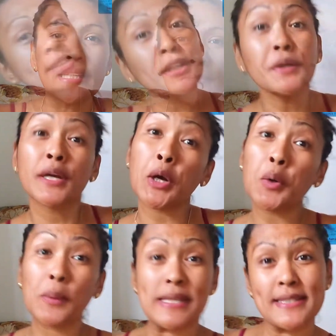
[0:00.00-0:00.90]
So you are
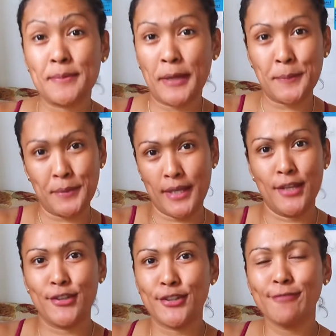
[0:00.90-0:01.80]
always in my
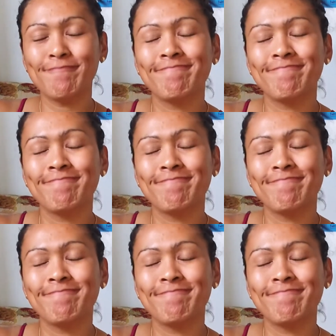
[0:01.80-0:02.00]
prayer.